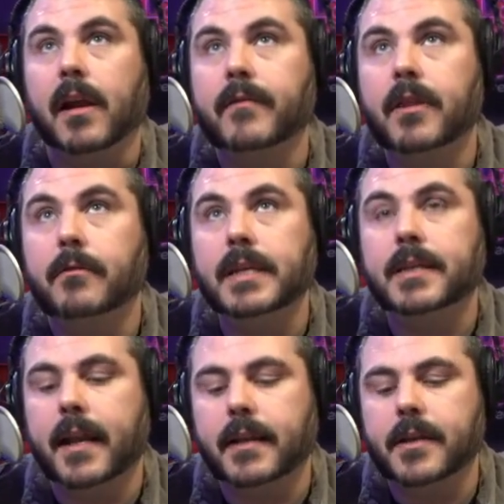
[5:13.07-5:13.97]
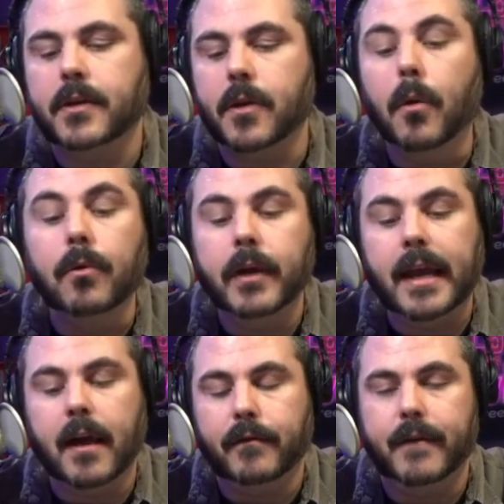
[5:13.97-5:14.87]
even though we said it does
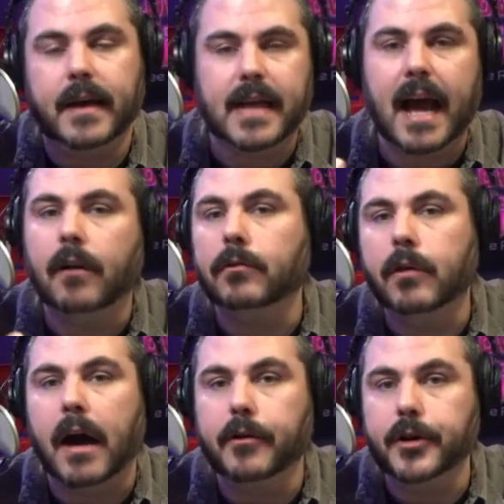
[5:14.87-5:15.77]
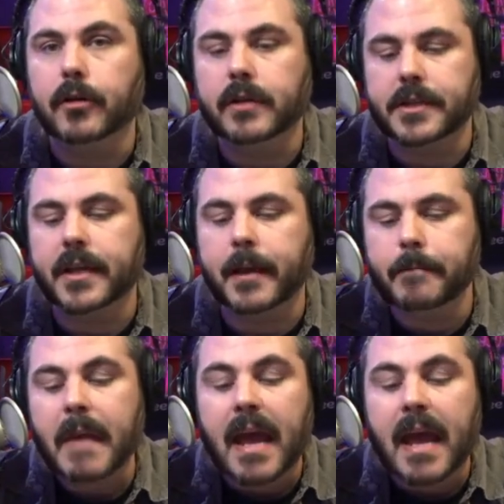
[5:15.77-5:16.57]
only affect how loud you're listening,